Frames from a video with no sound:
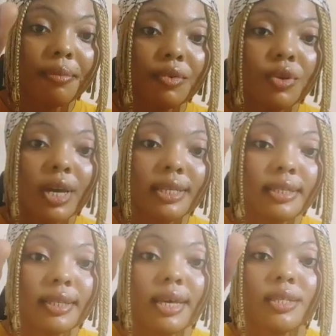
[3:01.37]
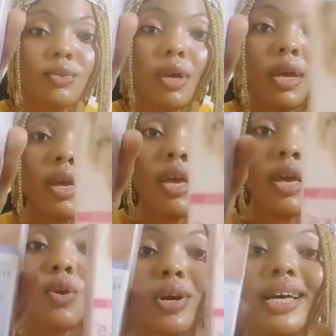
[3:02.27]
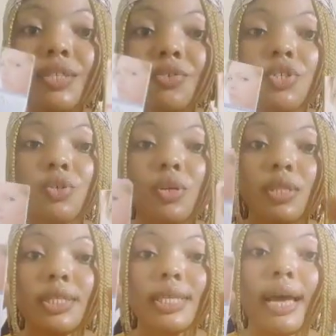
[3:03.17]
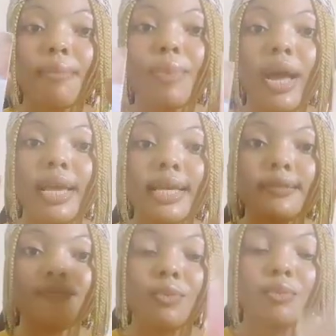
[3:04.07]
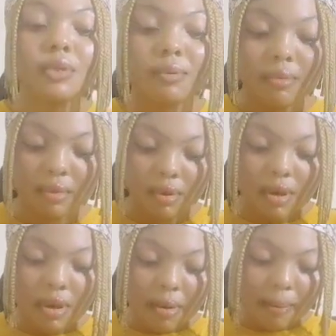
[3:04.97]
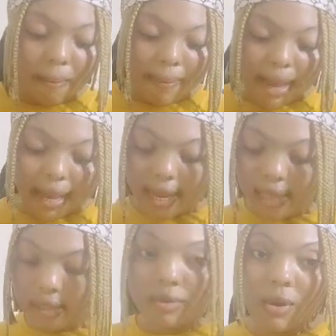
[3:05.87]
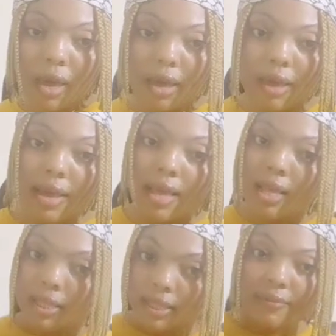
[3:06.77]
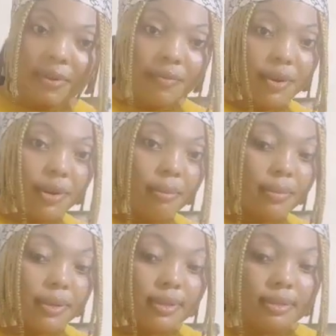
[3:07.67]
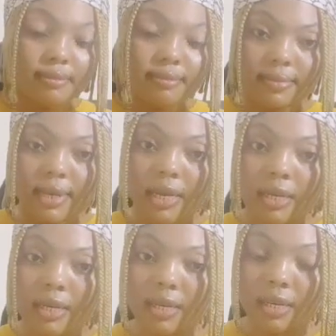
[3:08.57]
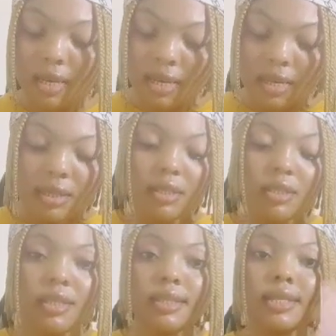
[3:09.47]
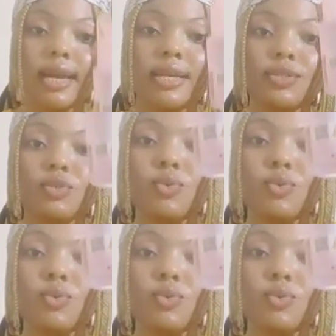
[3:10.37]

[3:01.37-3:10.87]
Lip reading: You can see that, okay? You can screenshot this and buy it from the market, okay? It's very, very amazing. Like, this is how it